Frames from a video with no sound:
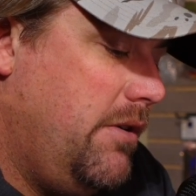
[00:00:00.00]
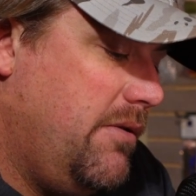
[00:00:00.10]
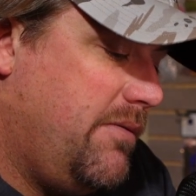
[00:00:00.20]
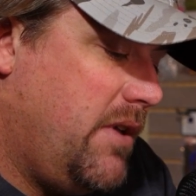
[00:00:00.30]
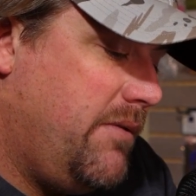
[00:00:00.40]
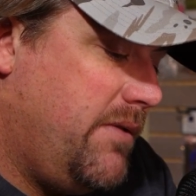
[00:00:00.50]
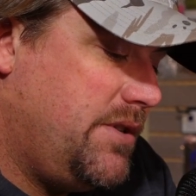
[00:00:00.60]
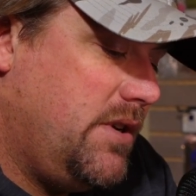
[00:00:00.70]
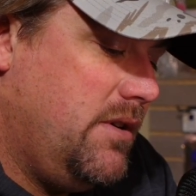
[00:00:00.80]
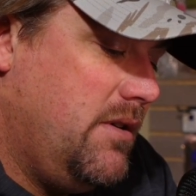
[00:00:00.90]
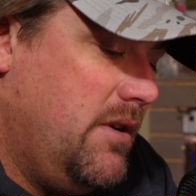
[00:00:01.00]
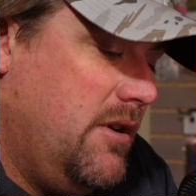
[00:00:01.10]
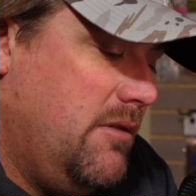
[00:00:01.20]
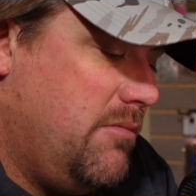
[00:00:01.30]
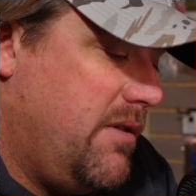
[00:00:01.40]
new to fly fishing,
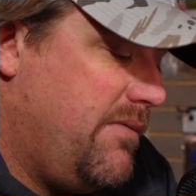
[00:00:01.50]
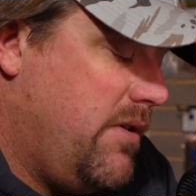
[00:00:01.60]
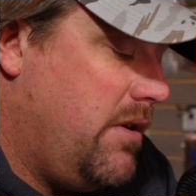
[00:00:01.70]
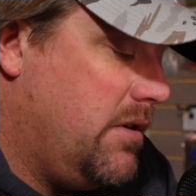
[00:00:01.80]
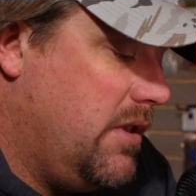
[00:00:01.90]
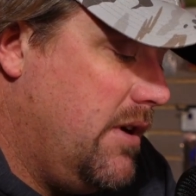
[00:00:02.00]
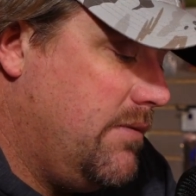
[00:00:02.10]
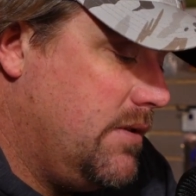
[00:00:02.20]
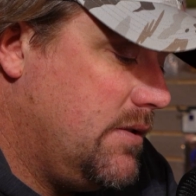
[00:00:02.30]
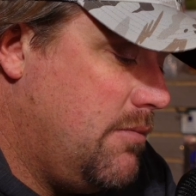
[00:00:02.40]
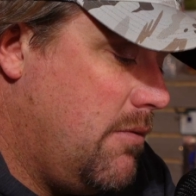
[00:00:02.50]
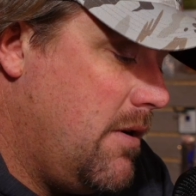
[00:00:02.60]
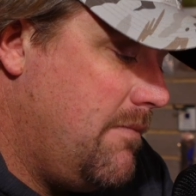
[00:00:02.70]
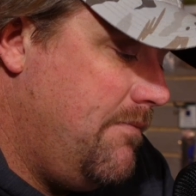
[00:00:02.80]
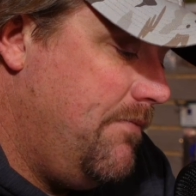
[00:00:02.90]
but I've fallen in love with the
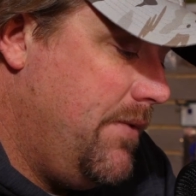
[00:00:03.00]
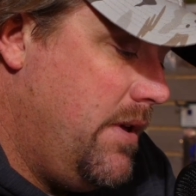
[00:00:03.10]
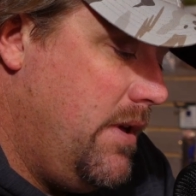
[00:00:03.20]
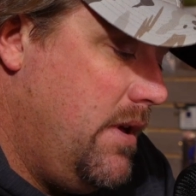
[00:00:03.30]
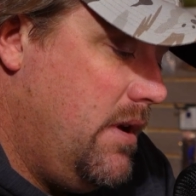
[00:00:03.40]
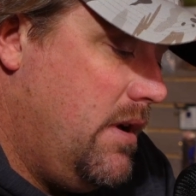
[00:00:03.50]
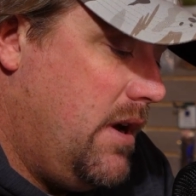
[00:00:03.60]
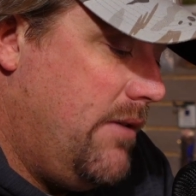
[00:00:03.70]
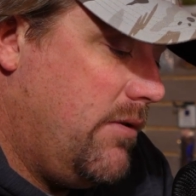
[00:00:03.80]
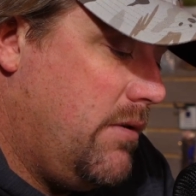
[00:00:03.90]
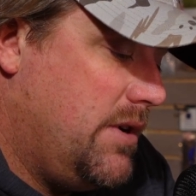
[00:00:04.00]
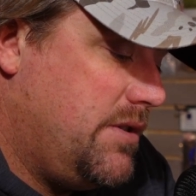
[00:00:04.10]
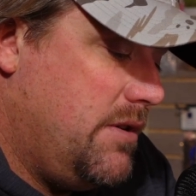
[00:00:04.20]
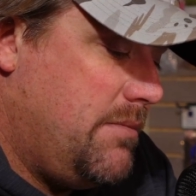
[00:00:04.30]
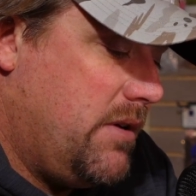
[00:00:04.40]
sport. I have a
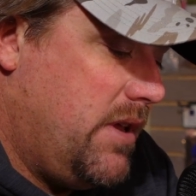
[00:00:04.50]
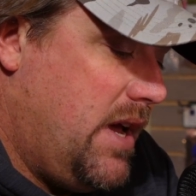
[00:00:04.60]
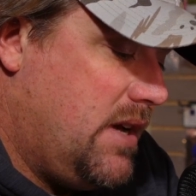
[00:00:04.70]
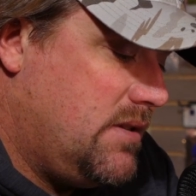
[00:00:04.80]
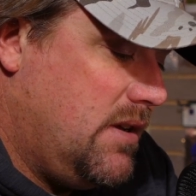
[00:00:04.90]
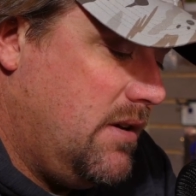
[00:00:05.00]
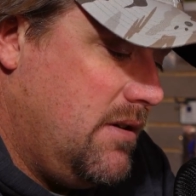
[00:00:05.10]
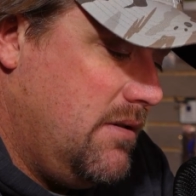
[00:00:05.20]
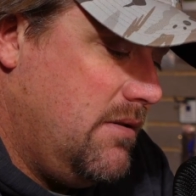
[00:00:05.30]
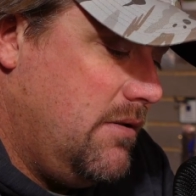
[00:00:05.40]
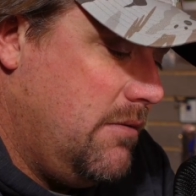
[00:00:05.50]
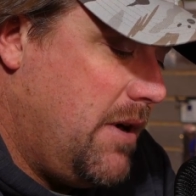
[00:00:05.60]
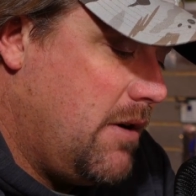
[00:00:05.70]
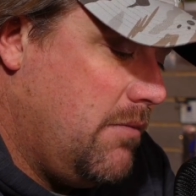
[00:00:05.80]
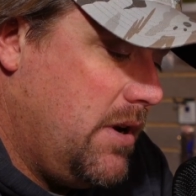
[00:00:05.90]
question about casting. No
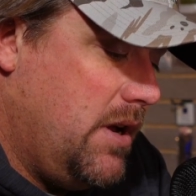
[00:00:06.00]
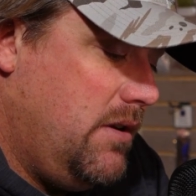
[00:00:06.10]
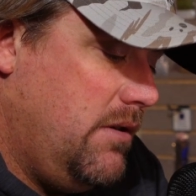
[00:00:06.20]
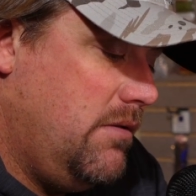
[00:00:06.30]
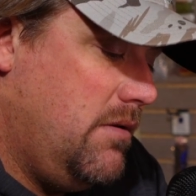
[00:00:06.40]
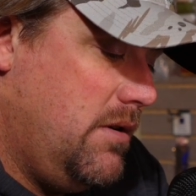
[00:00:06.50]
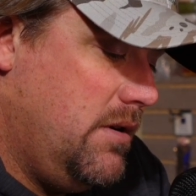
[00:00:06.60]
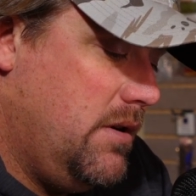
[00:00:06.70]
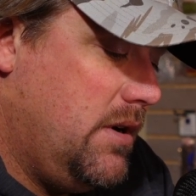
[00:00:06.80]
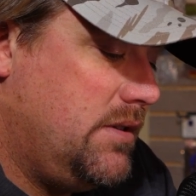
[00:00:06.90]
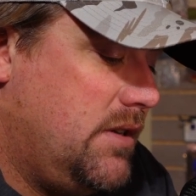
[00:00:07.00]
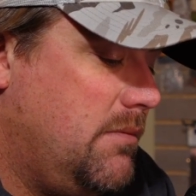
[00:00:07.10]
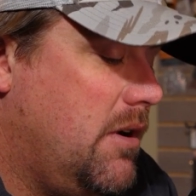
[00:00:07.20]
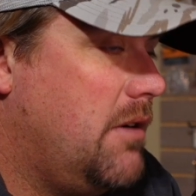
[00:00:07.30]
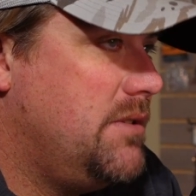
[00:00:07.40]
matter what I do, I
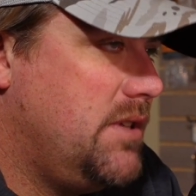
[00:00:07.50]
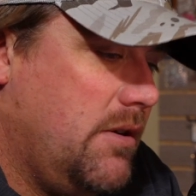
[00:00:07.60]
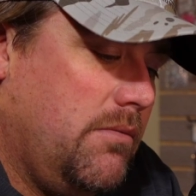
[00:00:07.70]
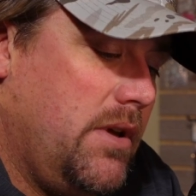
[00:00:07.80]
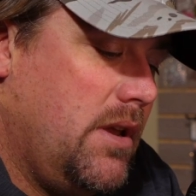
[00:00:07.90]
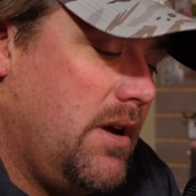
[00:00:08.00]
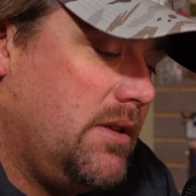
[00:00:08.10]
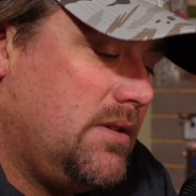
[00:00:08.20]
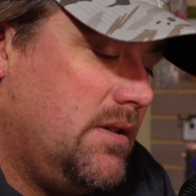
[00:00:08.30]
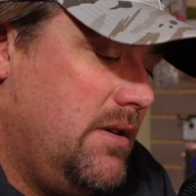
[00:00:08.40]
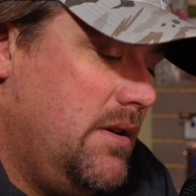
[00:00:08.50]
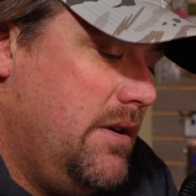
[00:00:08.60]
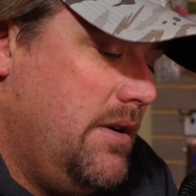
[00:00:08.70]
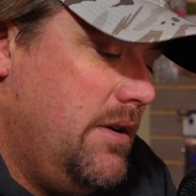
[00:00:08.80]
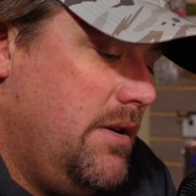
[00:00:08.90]
seem to always get wind knots,
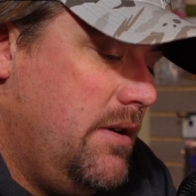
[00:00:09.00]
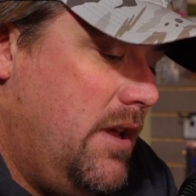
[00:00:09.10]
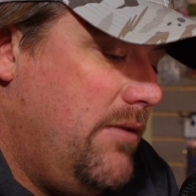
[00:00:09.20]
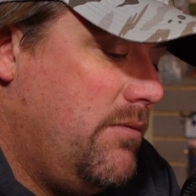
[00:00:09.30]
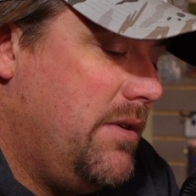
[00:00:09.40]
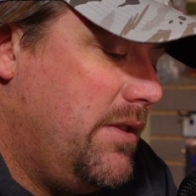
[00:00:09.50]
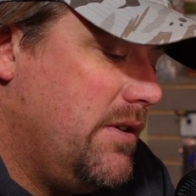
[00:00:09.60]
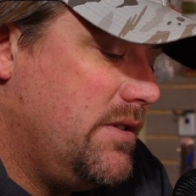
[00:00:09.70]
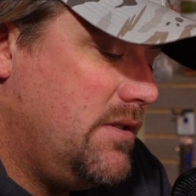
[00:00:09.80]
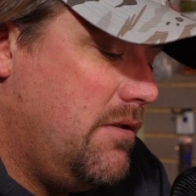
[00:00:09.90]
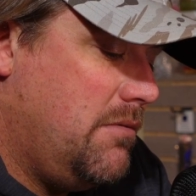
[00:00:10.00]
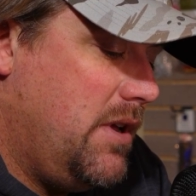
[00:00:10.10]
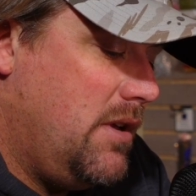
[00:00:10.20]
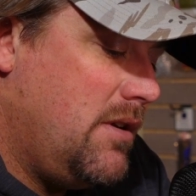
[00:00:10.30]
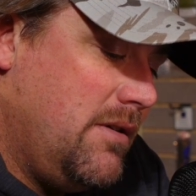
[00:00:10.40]
even when there is no
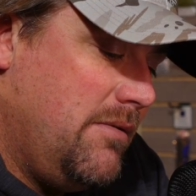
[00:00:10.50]
wind.